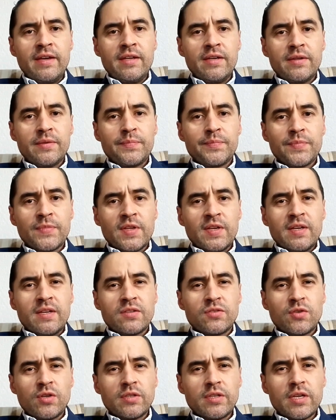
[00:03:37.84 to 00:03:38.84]
In the end,
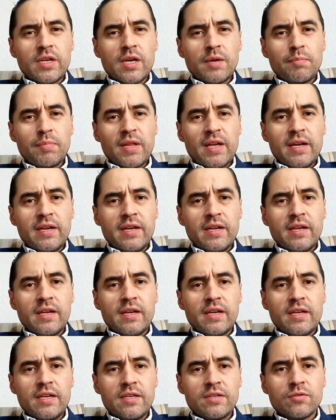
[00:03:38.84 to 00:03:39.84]
strategic
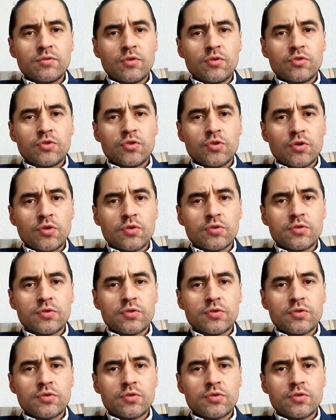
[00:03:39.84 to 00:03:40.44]
planning is not